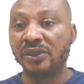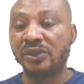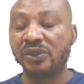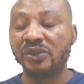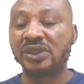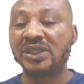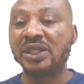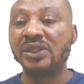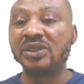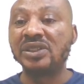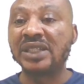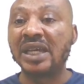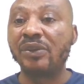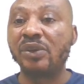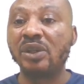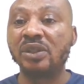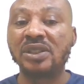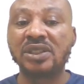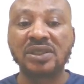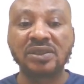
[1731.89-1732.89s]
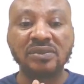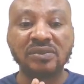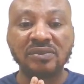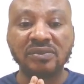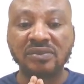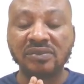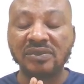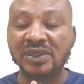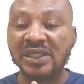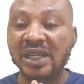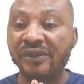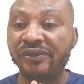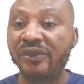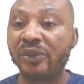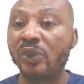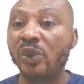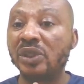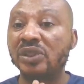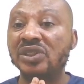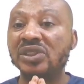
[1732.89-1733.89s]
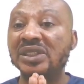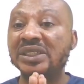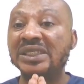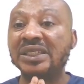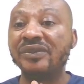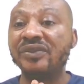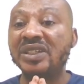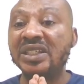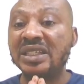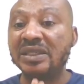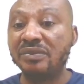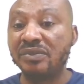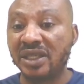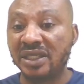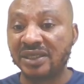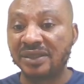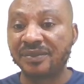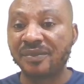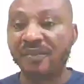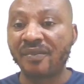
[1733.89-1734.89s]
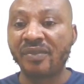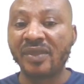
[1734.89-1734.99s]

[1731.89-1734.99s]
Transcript: We said those are they are for receiving emails.